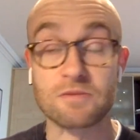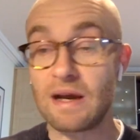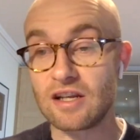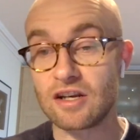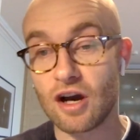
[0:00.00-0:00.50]

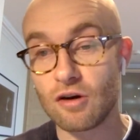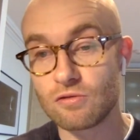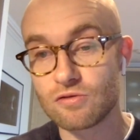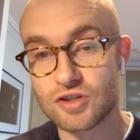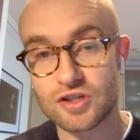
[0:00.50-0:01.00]
They expected
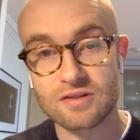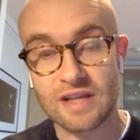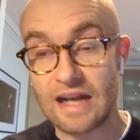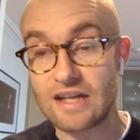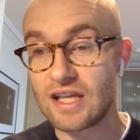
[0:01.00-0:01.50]

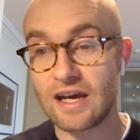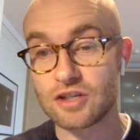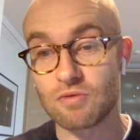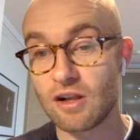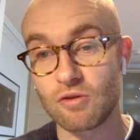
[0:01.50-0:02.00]
goals. They edged
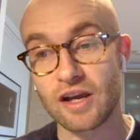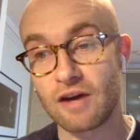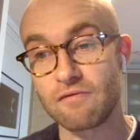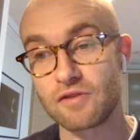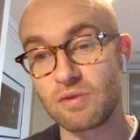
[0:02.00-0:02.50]
that as well
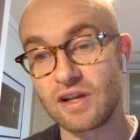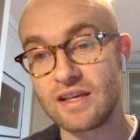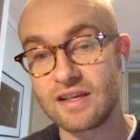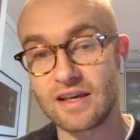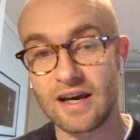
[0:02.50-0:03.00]
quite
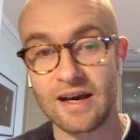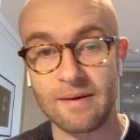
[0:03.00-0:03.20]
comfortably.